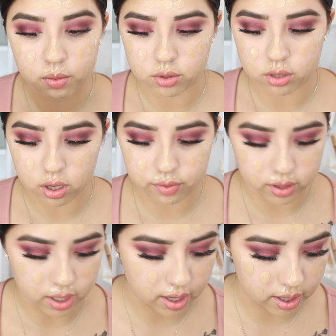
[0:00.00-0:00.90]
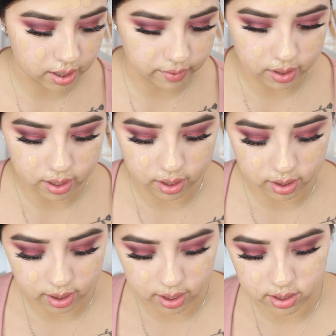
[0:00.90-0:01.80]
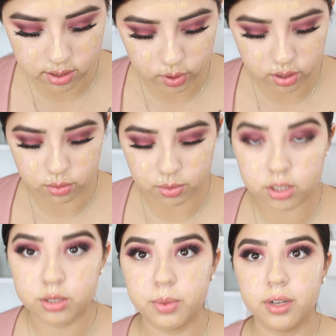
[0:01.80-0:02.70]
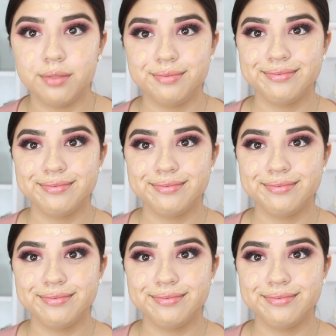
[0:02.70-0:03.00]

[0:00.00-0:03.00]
We'll start off with that, and I think like that's way too much, but